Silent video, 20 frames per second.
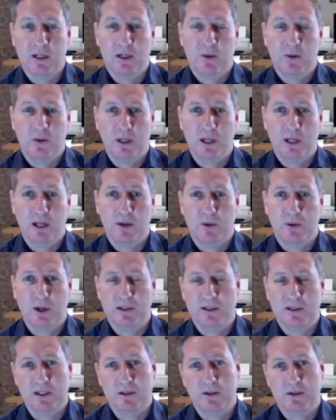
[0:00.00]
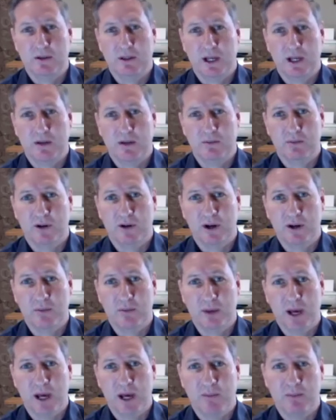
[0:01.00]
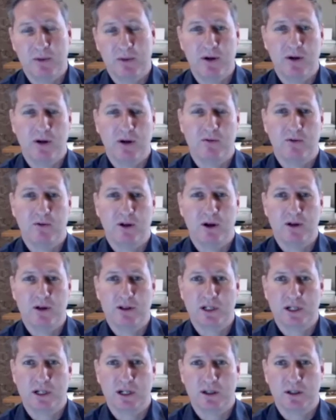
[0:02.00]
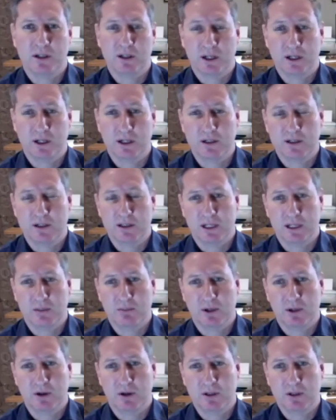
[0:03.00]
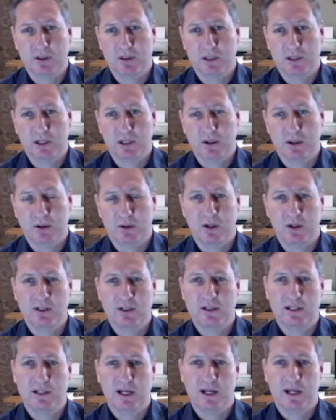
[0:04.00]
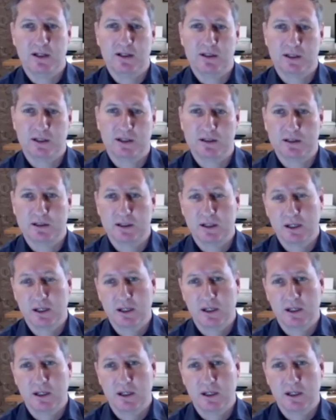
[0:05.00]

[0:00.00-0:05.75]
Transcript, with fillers: We then went into that very bad period of load shedding in December last year, including stage 6,